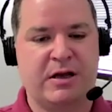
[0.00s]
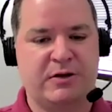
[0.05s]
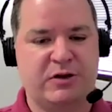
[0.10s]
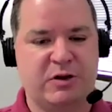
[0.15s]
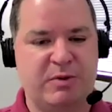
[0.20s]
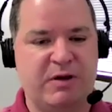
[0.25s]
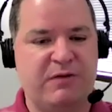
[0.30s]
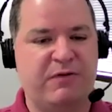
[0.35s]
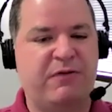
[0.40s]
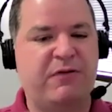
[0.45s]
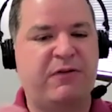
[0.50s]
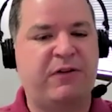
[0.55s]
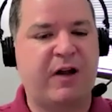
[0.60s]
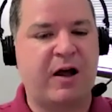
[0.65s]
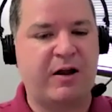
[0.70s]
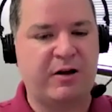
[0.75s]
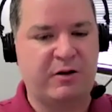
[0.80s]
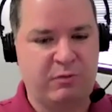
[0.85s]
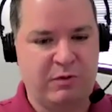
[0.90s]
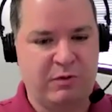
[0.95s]
to be
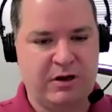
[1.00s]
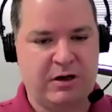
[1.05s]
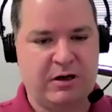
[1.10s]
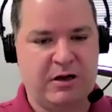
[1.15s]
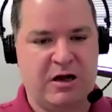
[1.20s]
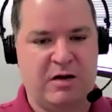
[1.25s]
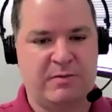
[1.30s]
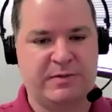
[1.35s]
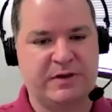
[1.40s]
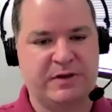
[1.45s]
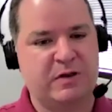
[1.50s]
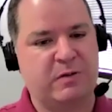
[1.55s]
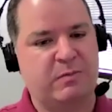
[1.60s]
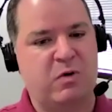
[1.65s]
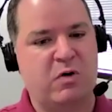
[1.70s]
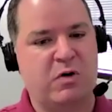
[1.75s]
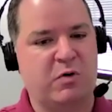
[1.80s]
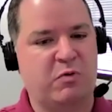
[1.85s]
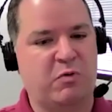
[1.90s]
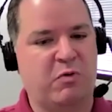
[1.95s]
flooded with alarms to the
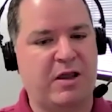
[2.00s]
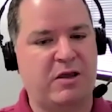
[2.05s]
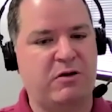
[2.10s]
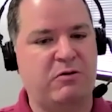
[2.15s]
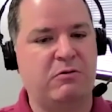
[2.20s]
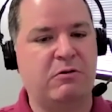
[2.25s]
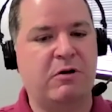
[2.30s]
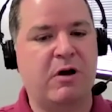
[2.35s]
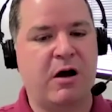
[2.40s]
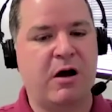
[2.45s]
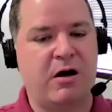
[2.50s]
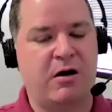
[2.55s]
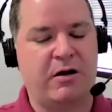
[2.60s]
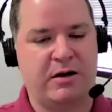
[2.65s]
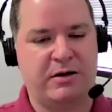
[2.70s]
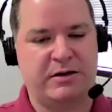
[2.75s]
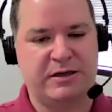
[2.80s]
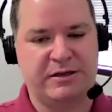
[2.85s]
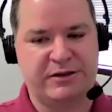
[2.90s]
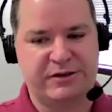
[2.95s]
point where you can't
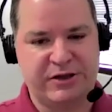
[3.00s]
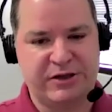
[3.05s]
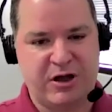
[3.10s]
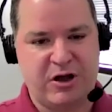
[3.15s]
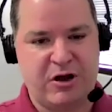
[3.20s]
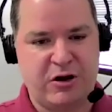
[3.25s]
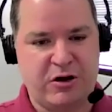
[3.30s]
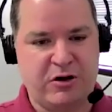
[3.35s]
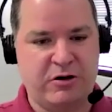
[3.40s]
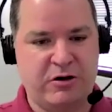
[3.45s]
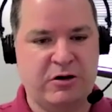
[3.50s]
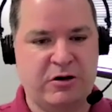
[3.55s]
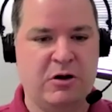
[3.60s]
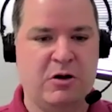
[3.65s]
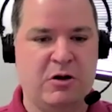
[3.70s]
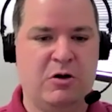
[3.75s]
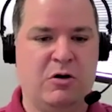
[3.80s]
discern